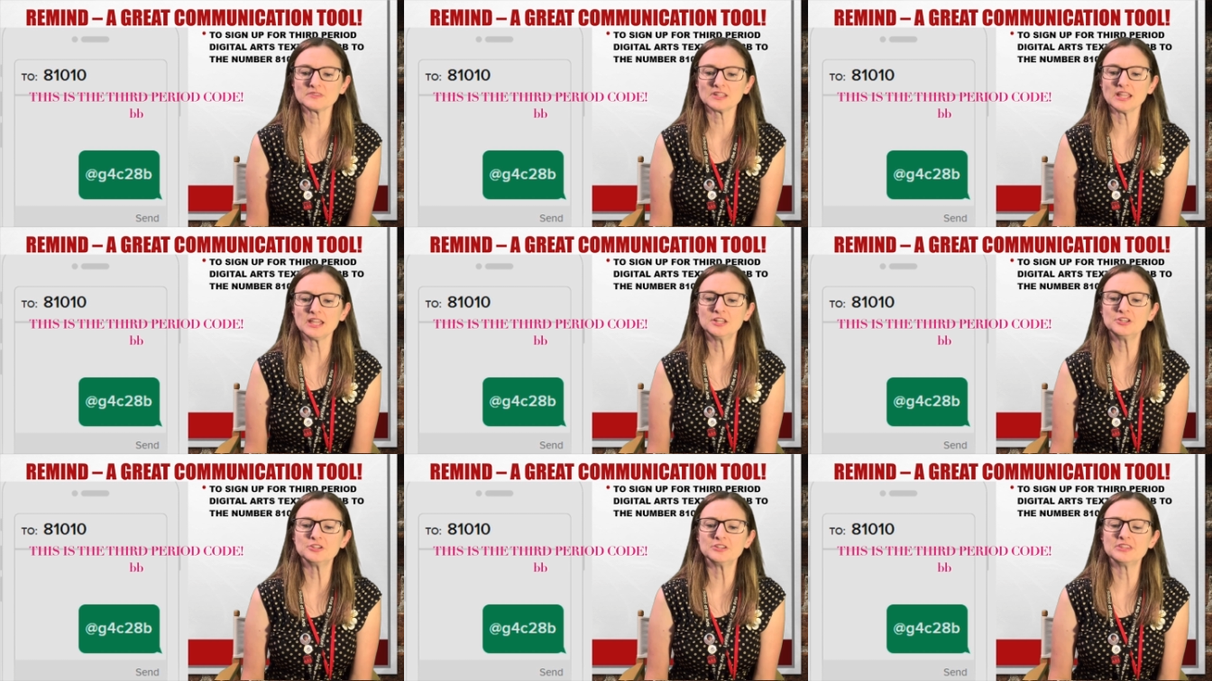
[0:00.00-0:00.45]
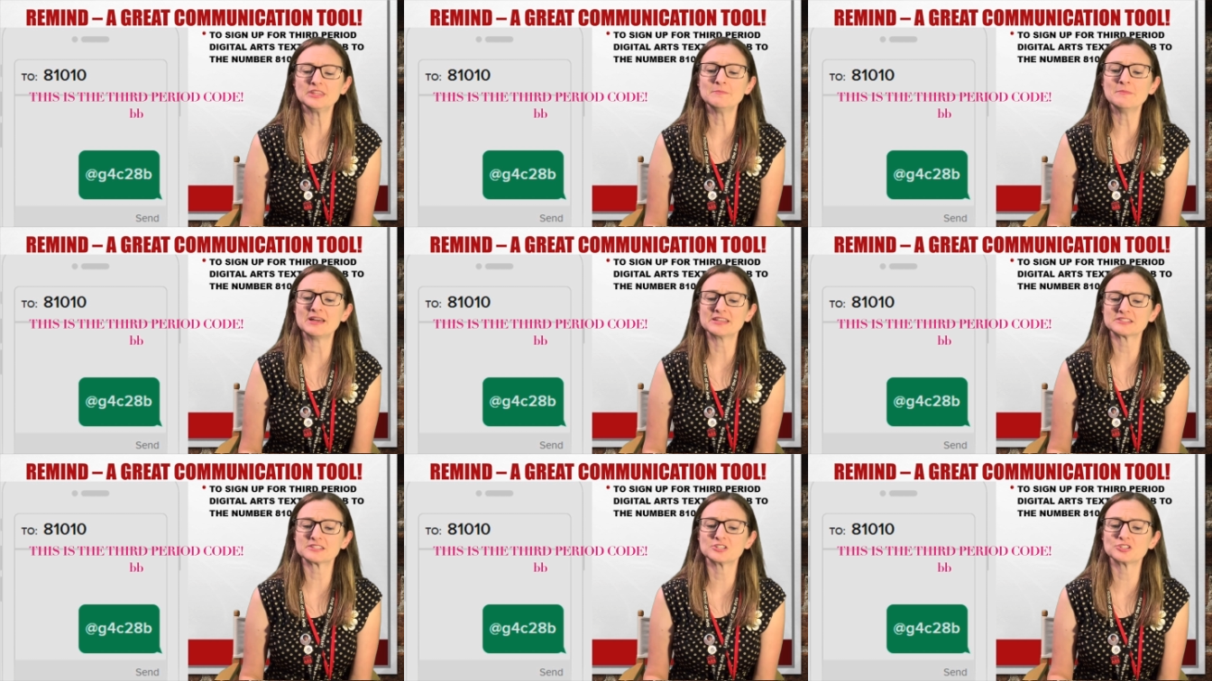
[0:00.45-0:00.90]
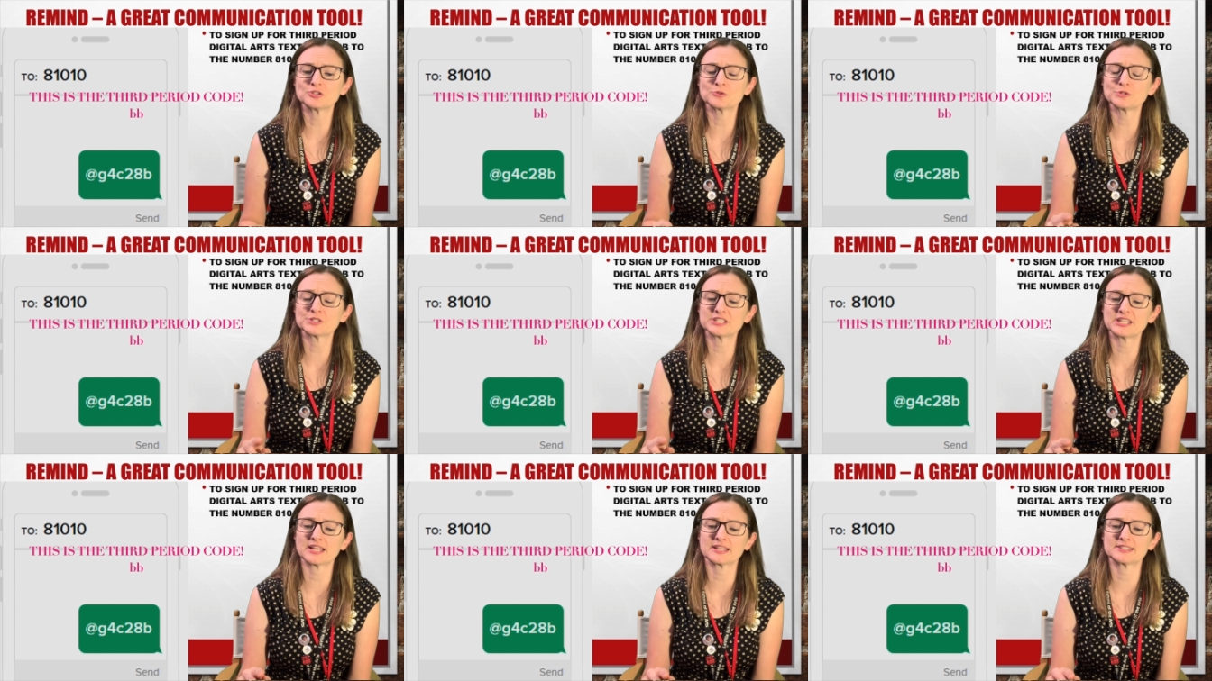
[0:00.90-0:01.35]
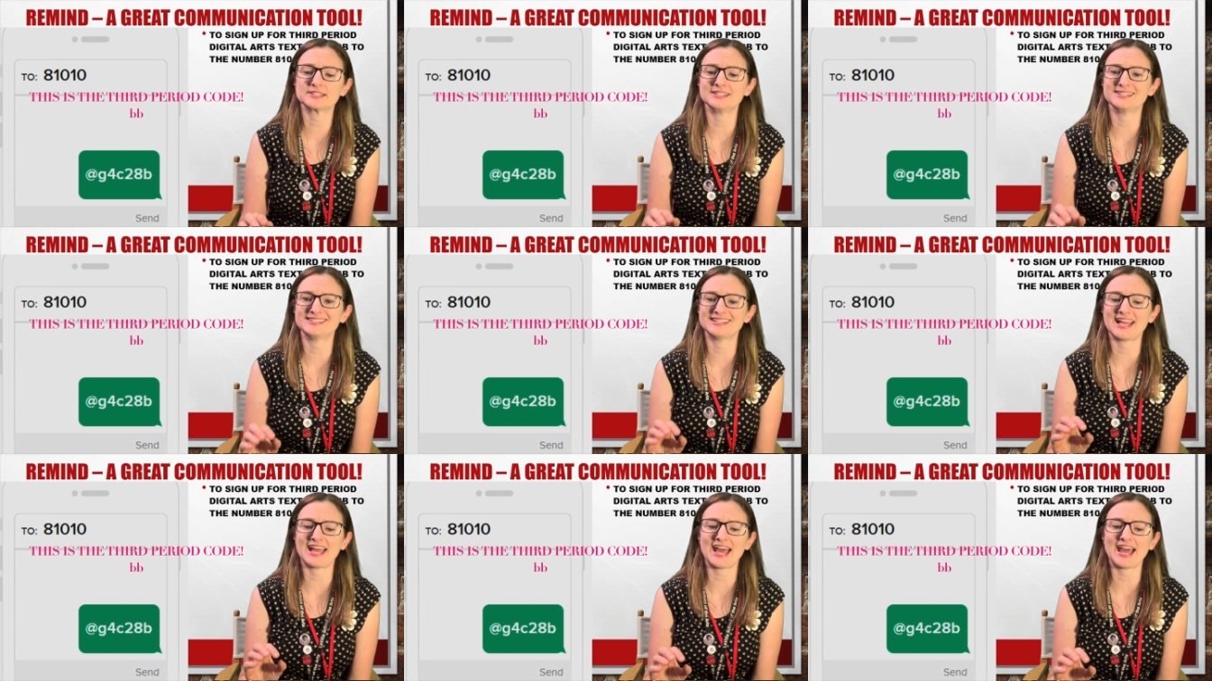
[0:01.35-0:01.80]
and in the message you will text
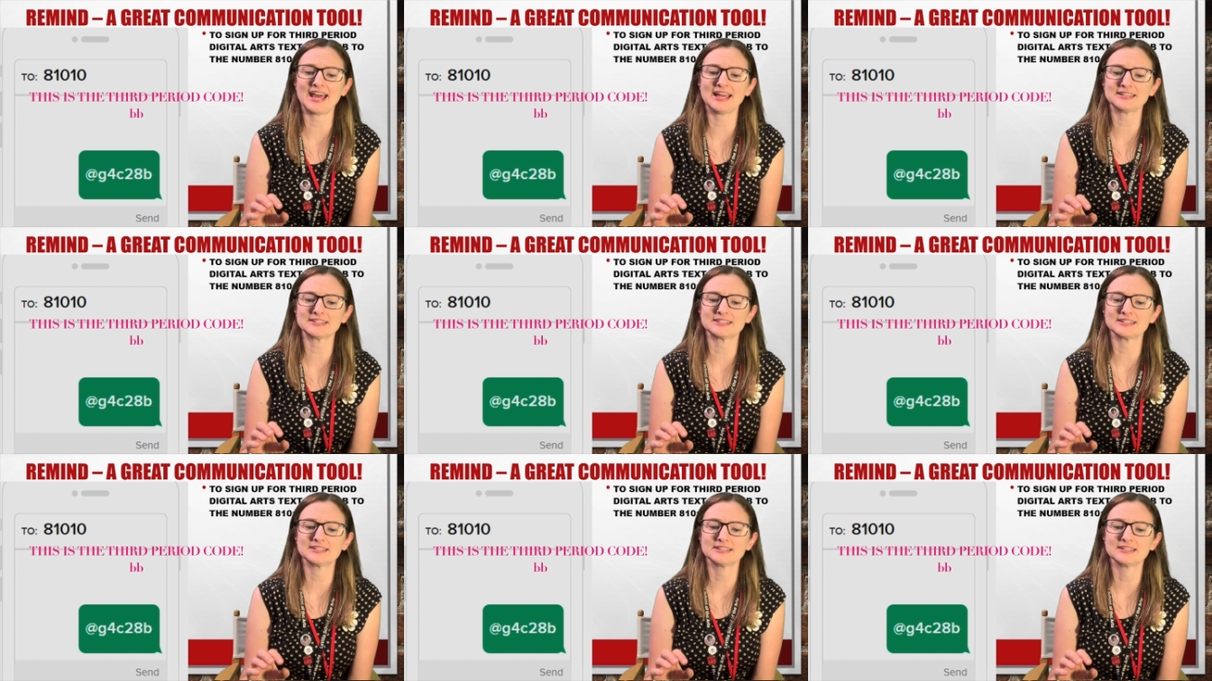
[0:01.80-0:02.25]
is at